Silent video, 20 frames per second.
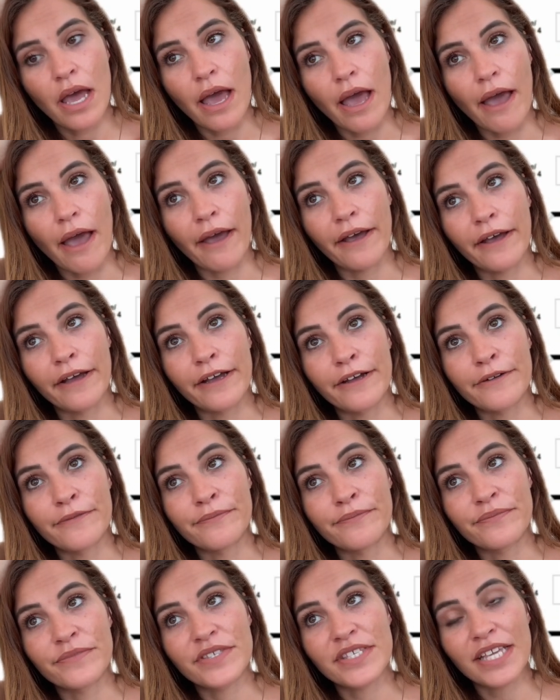
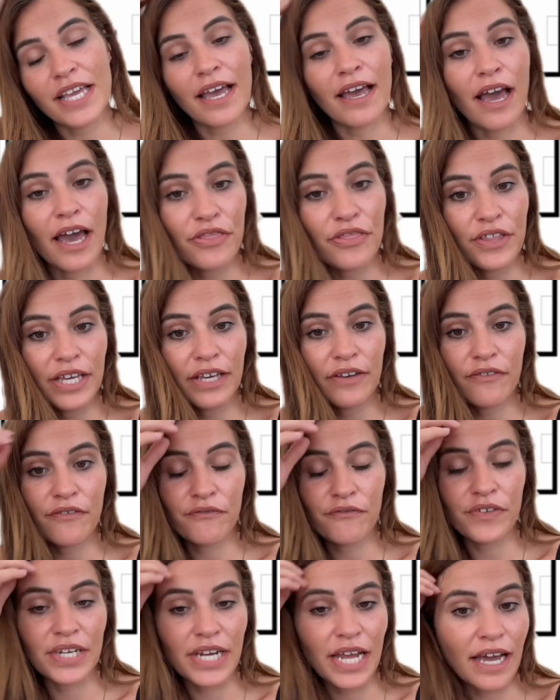yeah, I think
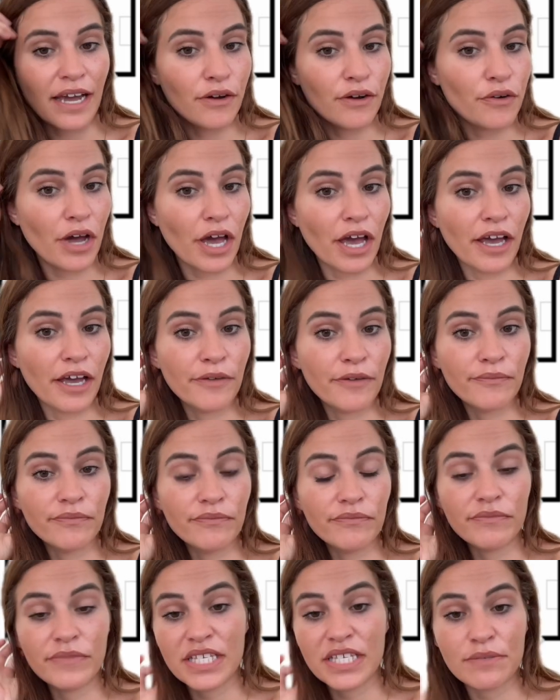for now,
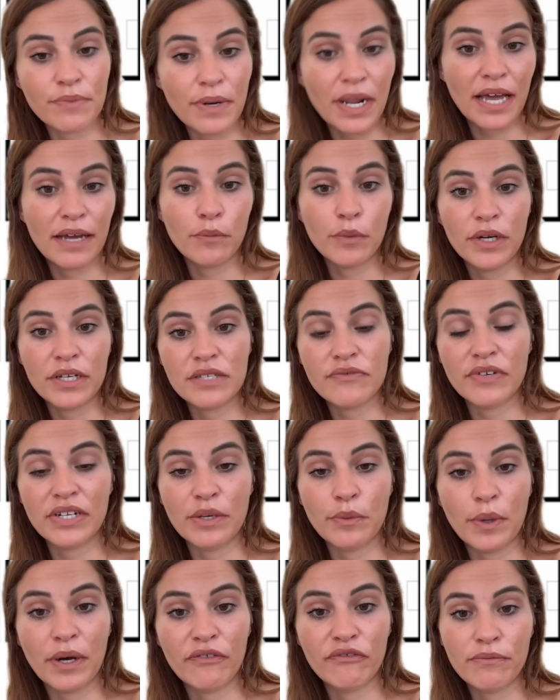this plan works really
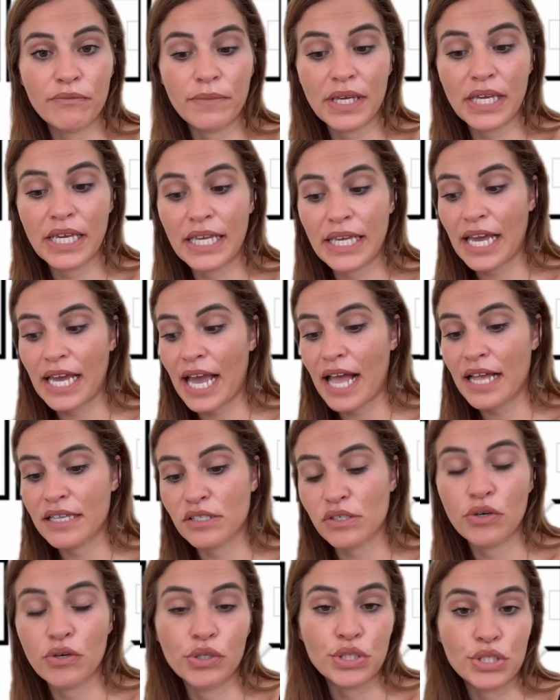well for me. It
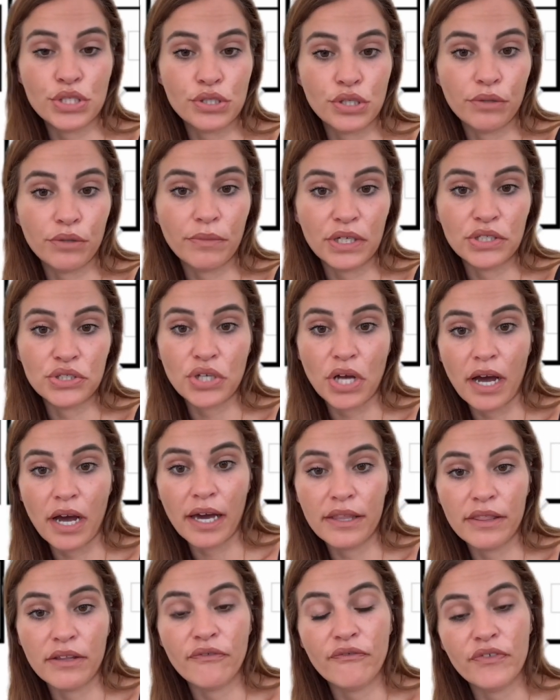hasn't cost too much
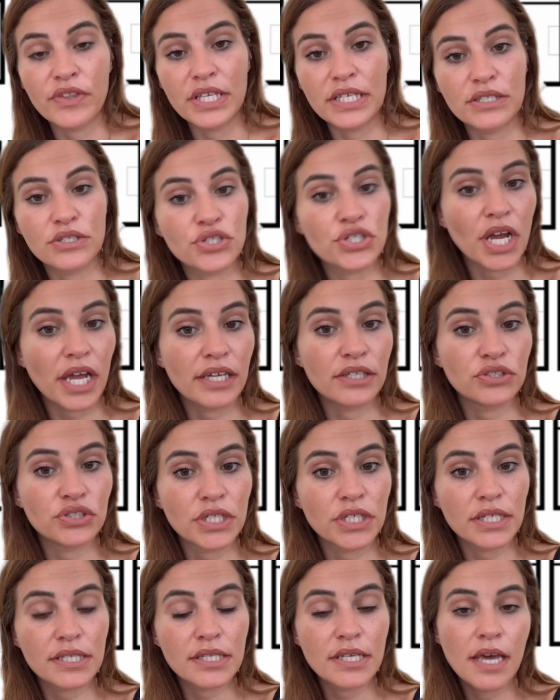either for these
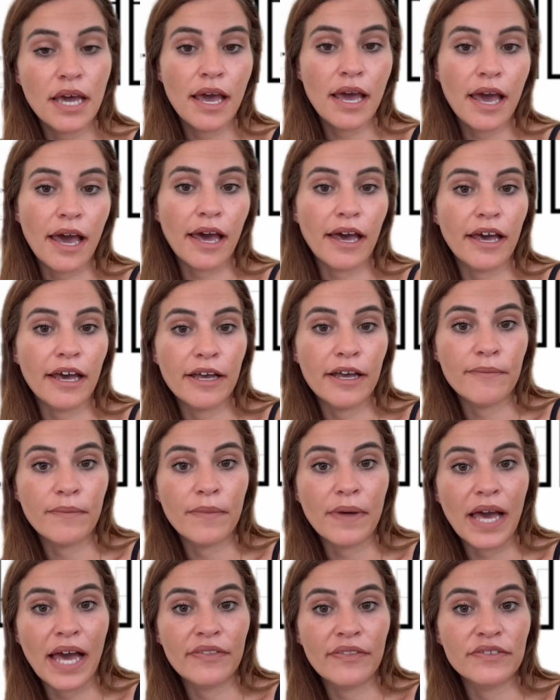changes. And
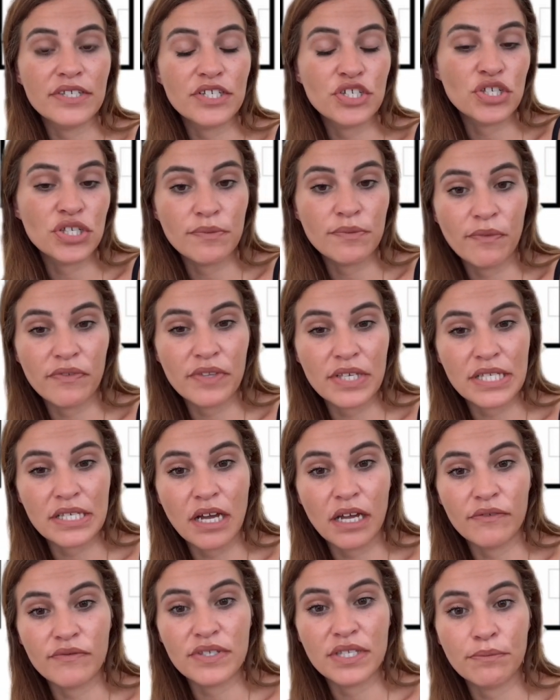just some of these
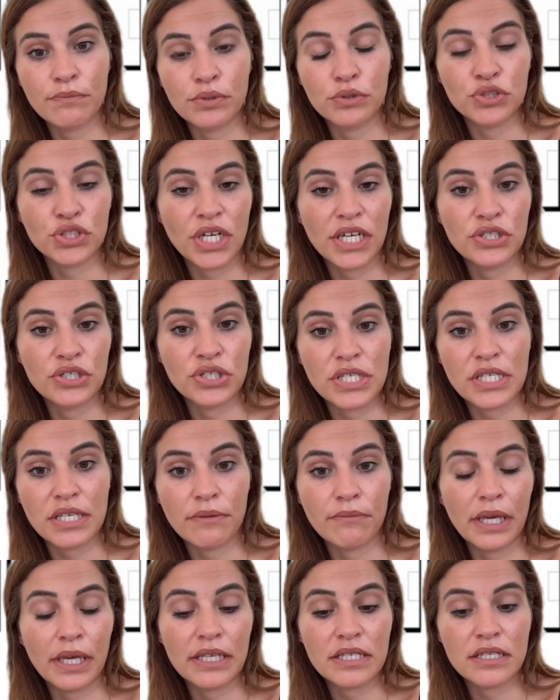kind of simple changes can
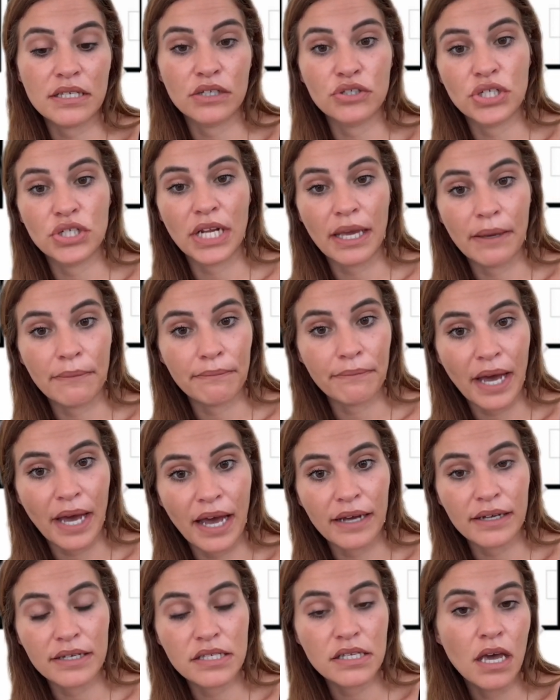make such an
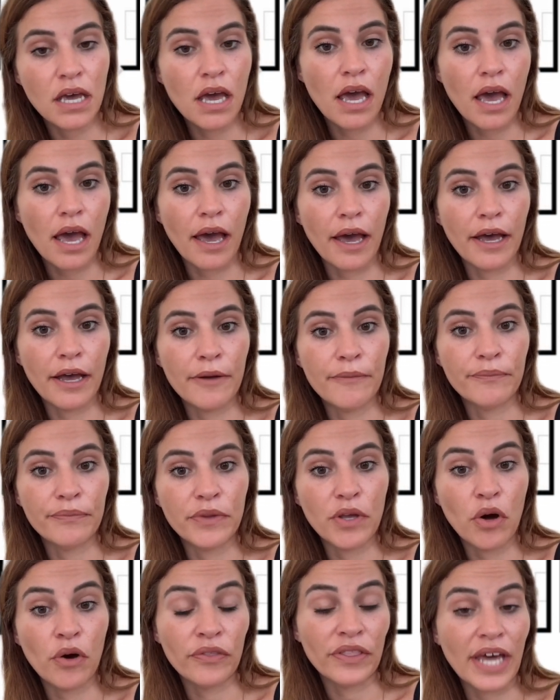impact
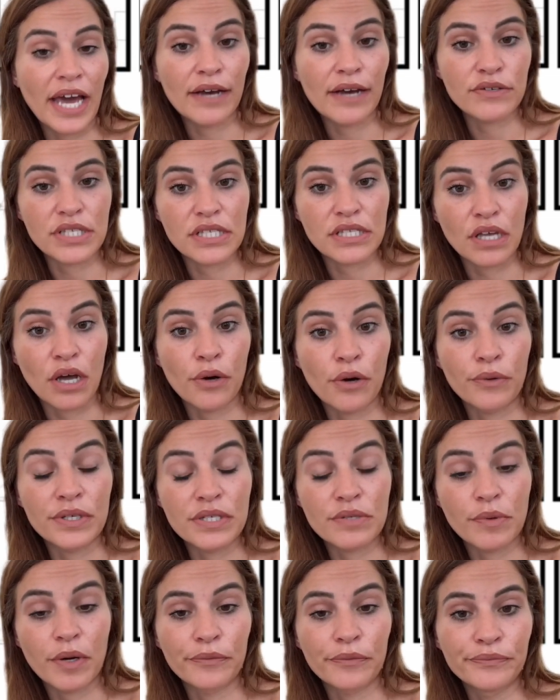on the house as a whole
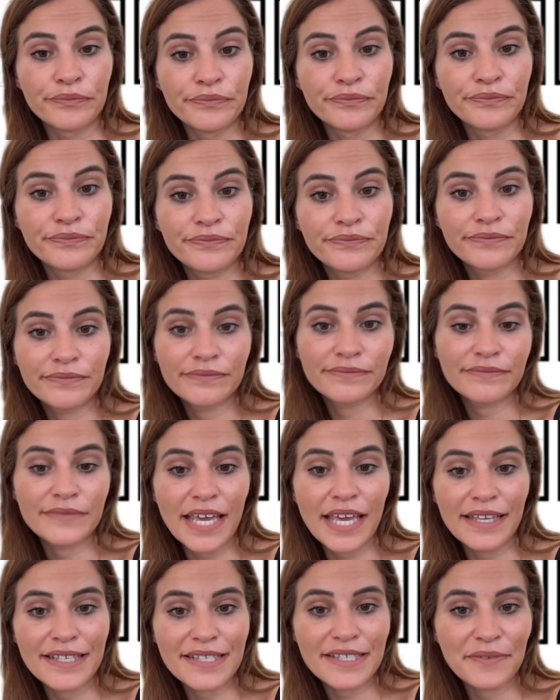as well.
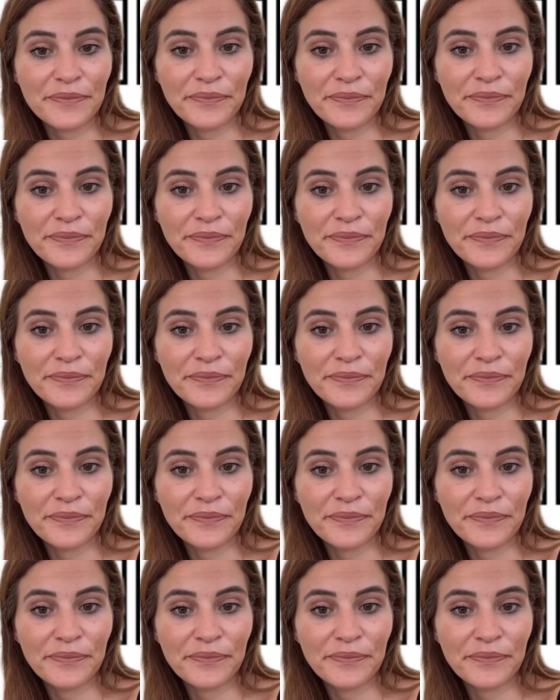Thanks.